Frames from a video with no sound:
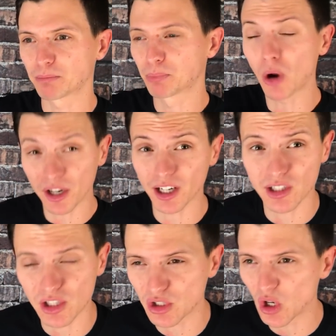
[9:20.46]

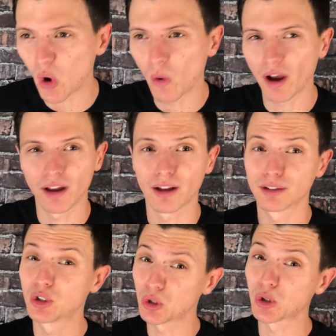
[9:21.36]
product, so
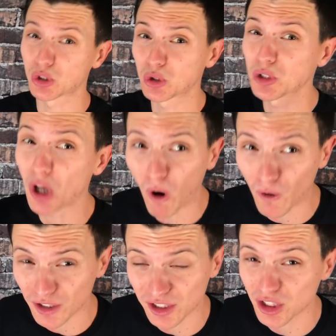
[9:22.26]
kudos to the
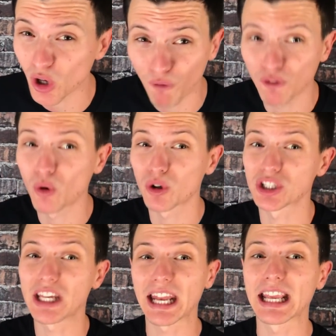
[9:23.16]
artists, of
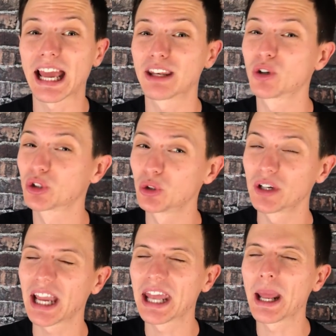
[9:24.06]
course. Yet again, you're
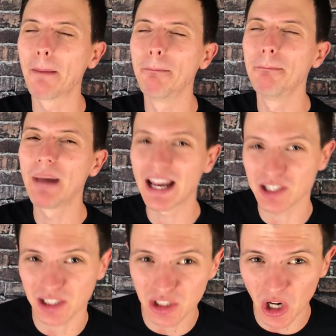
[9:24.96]
doing an
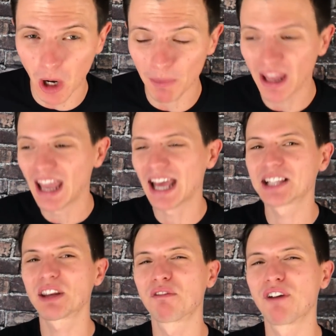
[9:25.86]
amazing job. It
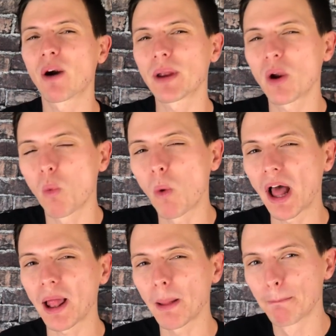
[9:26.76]
is a very
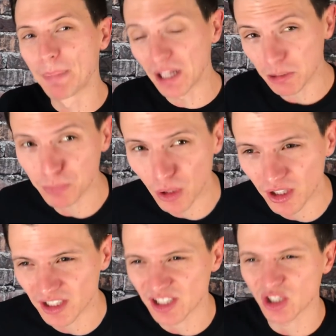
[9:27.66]
well built
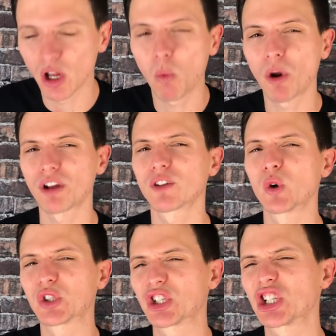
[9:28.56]
product. It's not one of
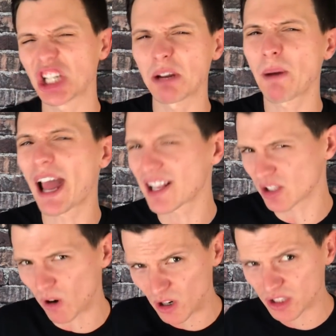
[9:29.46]
those cheap
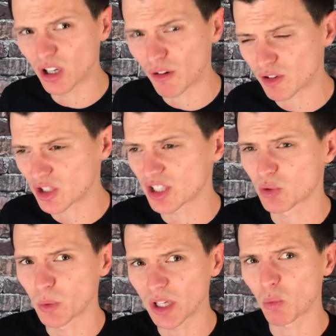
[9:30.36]
ass hardcovers.
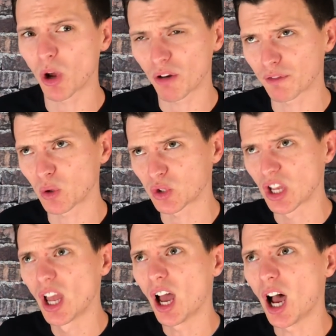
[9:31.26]
It's really one of those